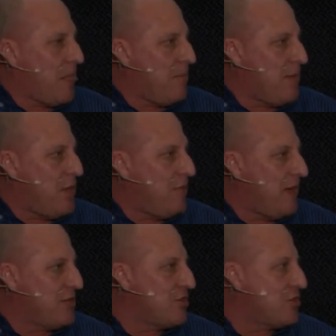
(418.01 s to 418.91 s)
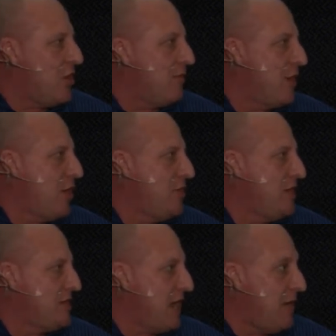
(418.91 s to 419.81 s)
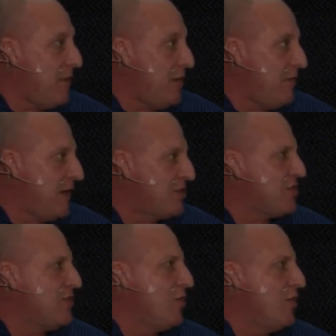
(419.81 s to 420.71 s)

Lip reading: manufacturers of coatings and manufacturers of